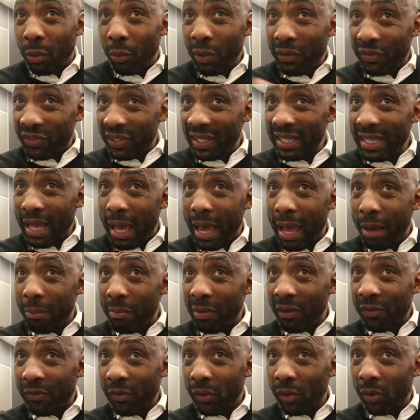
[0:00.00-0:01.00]
And we've seen that
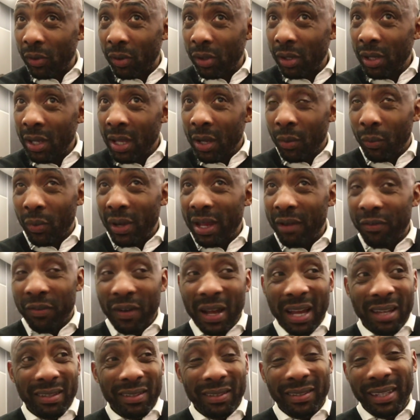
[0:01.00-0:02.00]
happen before, where
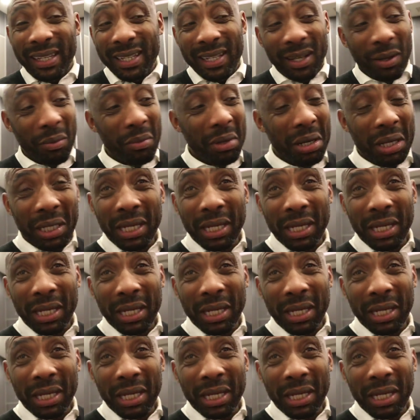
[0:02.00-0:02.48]
fighters say, you know,